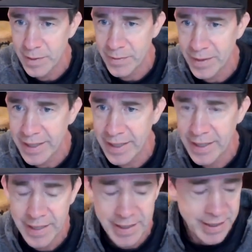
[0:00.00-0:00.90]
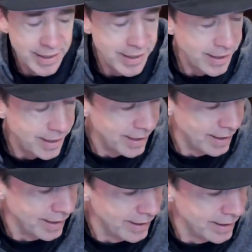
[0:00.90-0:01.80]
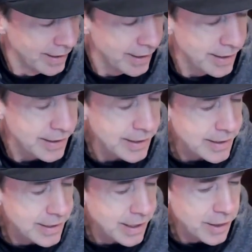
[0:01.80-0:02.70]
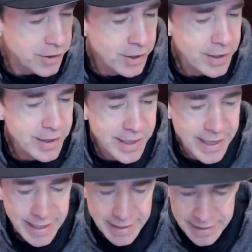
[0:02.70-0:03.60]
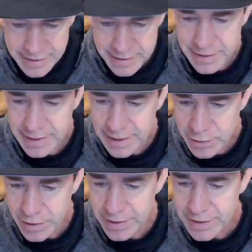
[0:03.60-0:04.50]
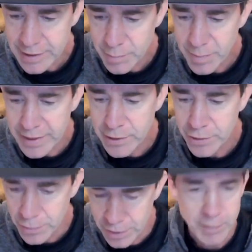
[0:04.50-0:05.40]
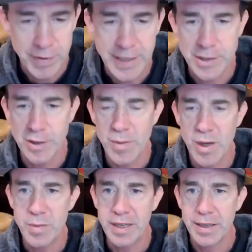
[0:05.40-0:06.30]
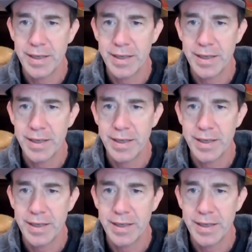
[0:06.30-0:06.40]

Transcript: right? Hmm. This the third thing, and this is the inter- this is my true confessional moment